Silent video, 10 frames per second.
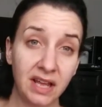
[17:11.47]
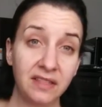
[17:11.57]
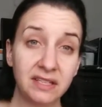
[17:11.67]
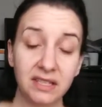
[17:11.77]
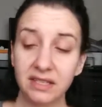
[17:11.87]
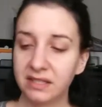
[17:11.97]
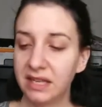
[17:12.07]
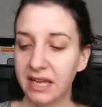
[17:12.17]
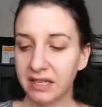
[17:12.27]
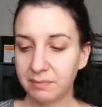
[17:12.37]
This is
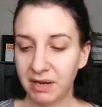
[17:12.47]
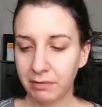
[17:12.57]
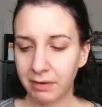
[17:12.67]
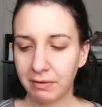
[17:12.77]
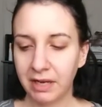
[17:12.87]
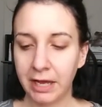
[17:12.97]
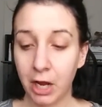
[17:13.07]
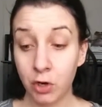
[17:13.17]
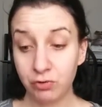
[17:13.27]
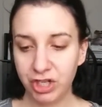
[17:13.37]
the It's My Ray Ray like OG.